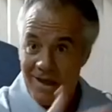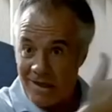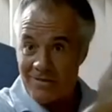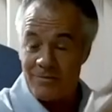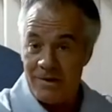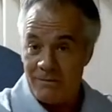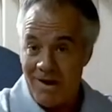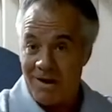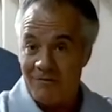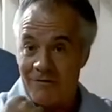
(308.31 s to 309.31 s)
Guy asked me to
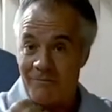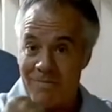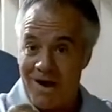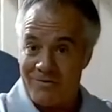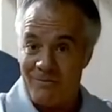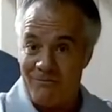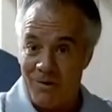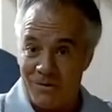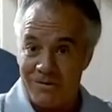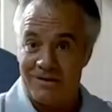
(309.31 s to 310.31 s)
model for the boxing
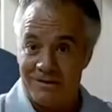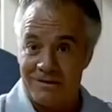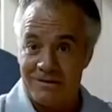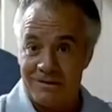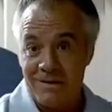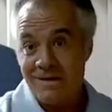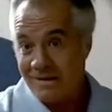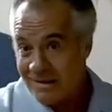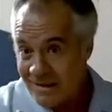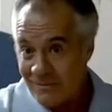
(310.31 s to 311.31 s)
poster.
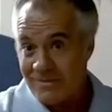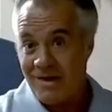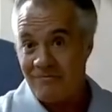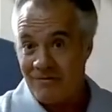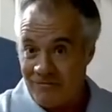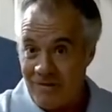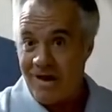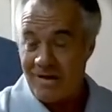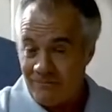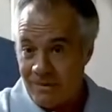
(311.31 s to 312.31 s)
He was half a
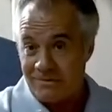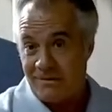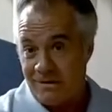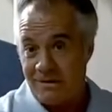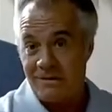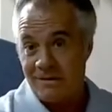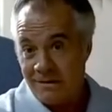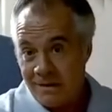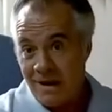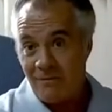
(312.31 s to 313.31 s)
fag, but
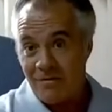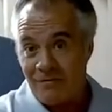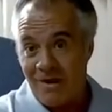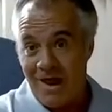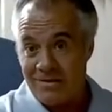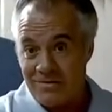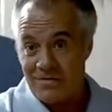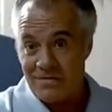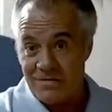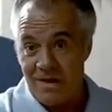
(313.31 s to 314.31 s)
I was flattered
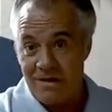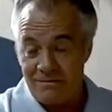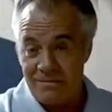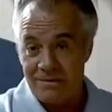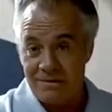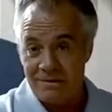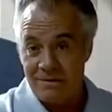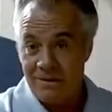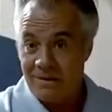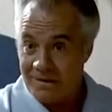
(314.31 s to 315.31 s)
just the same.
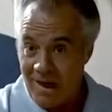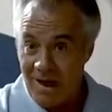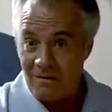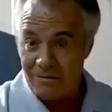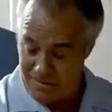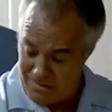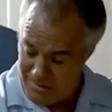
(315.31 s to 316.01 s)
Now,